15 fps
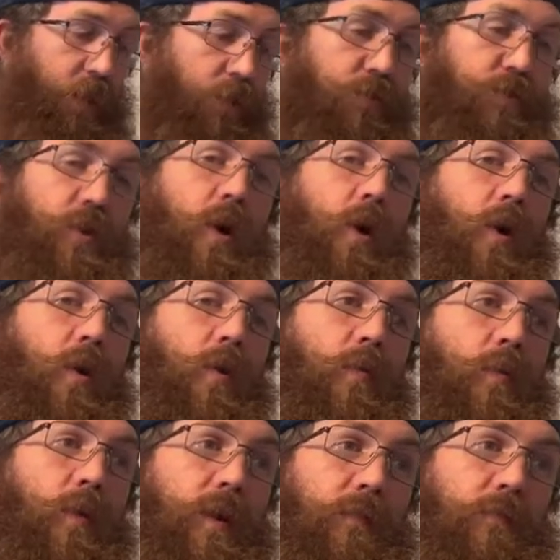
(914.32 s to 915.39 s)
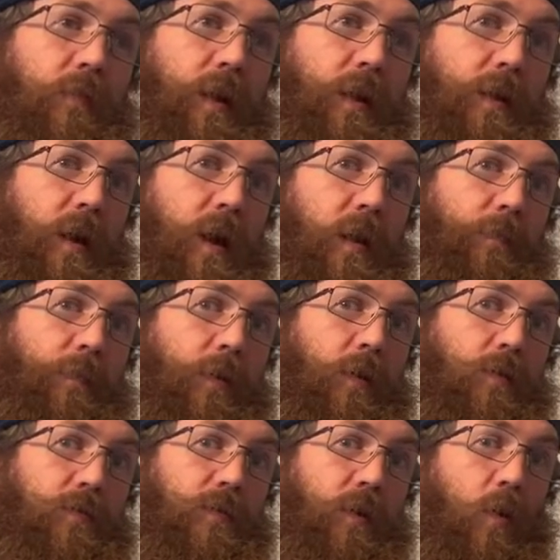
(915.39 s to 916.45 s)
So we're getting ready to
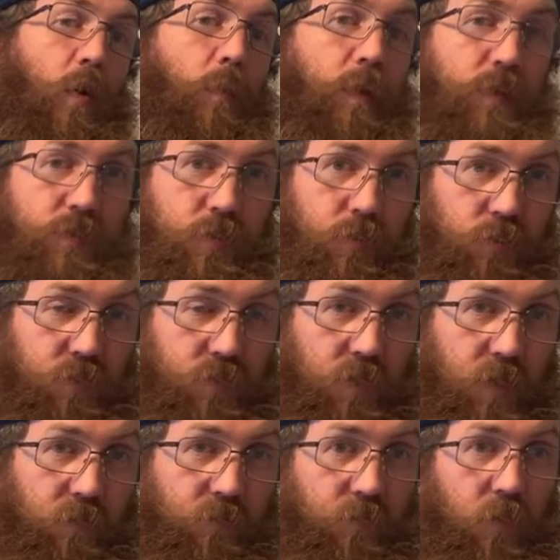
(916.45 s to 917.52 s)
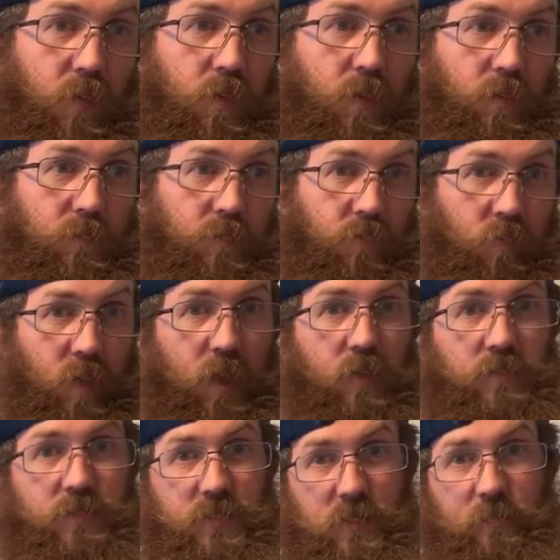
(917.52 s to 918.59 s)
upload a whole bunch of new stuff on
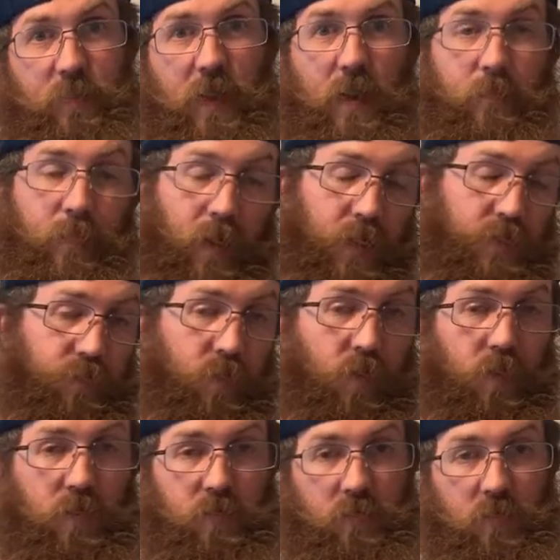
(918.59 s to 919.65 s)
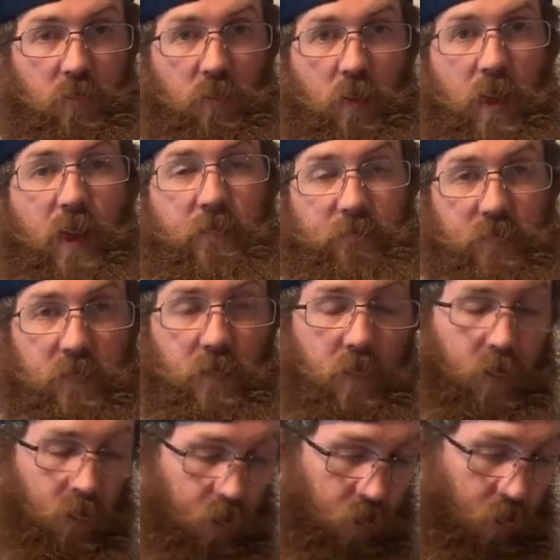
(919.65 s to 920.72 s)
Grailed, Depop, Poshmark, you know, heavy
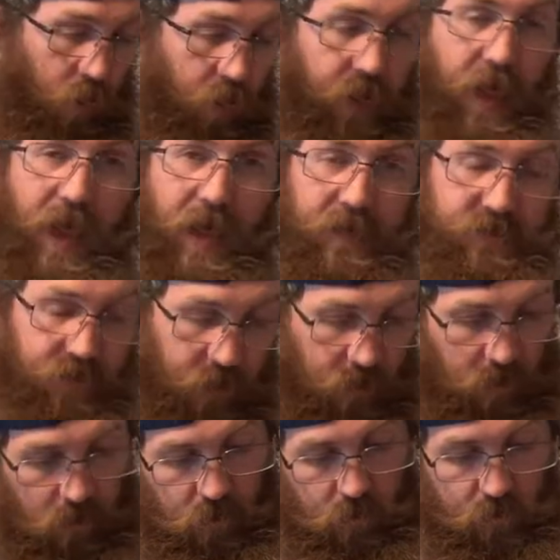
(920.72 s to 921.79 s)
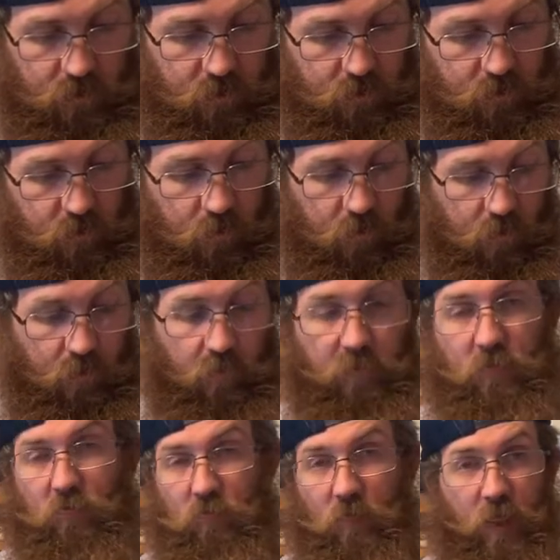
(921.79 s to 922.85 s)
on hats and clothes. So
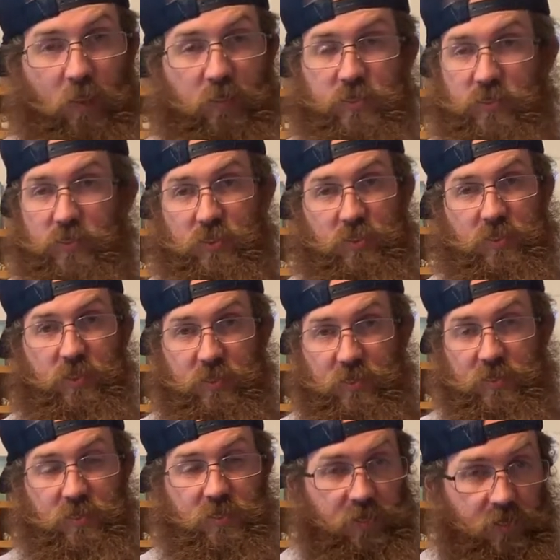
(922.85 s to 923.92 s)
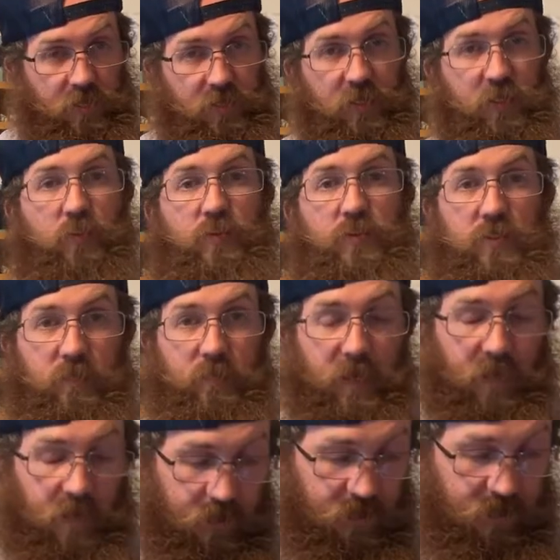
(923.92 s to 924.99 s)
Grailed is just continuously
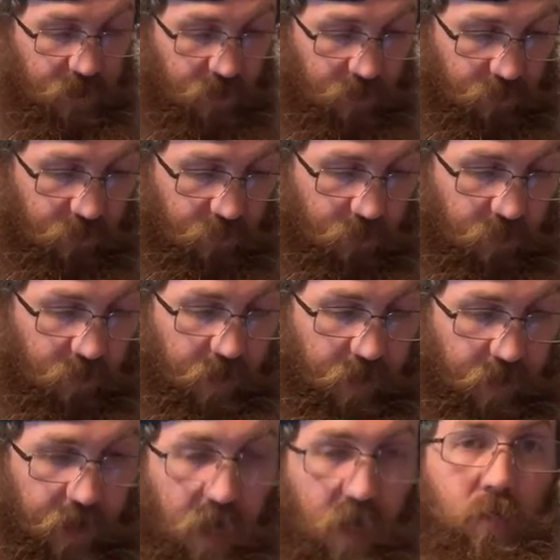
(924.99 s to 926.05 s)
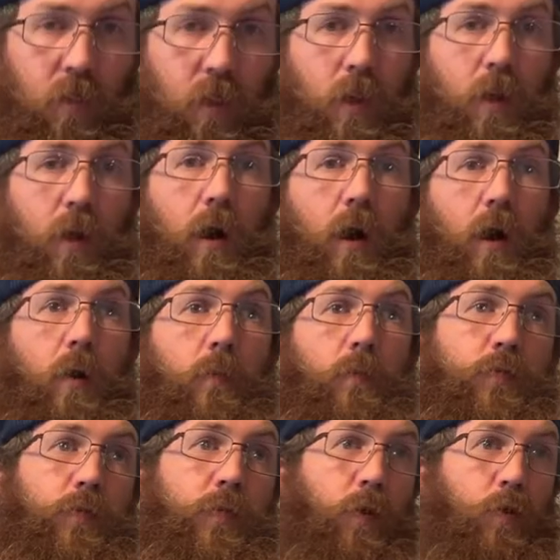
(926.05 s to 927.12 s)
making sales for me right now.
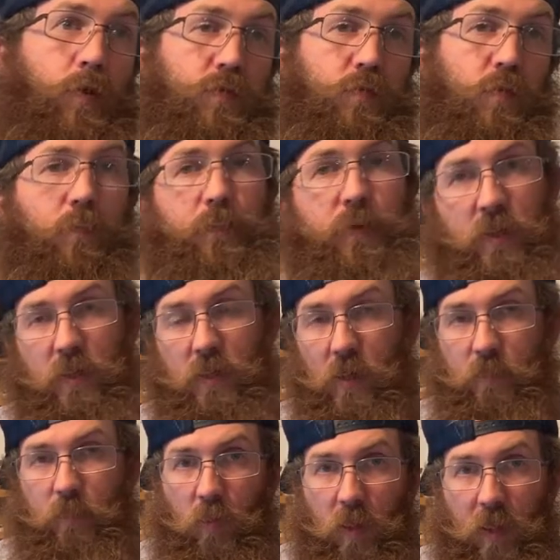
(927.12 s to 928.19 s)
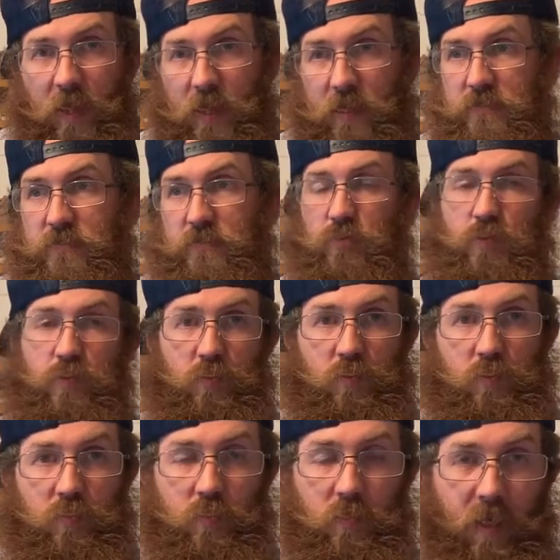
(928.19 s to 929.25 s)
Those will pick up as
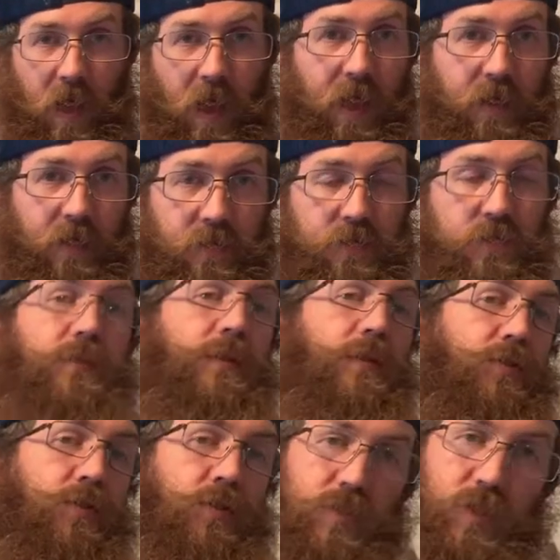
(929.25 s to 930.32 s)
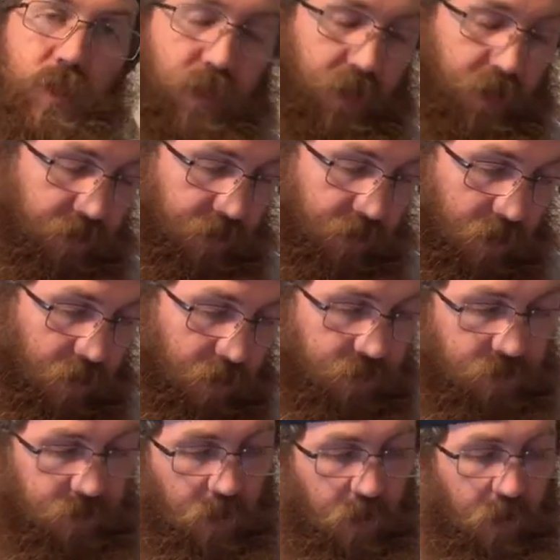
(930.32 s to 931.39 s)
you add listings just like anything
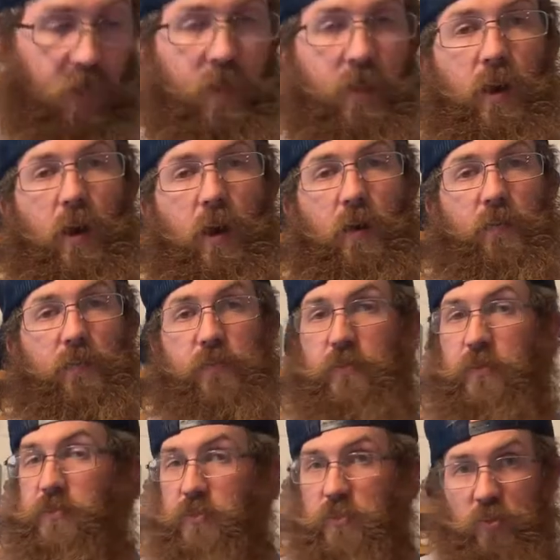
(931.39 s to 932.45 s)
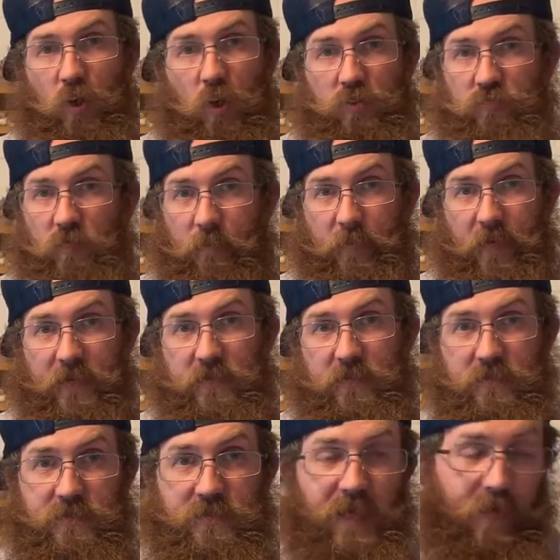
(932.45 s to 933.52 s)
else. This goes right back to
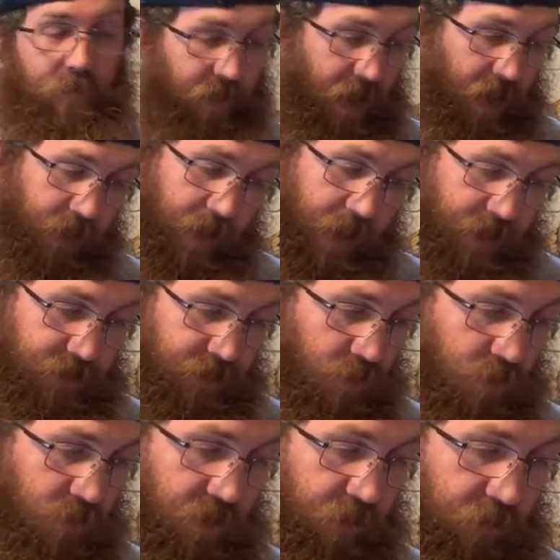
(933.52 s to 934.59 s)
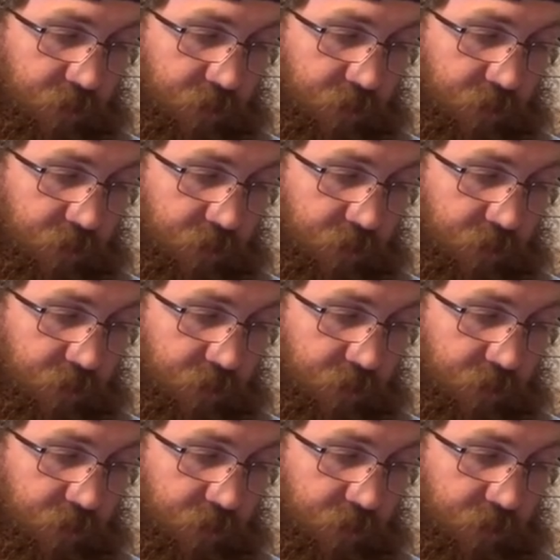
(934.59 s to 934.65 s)
the snapback hats. This is a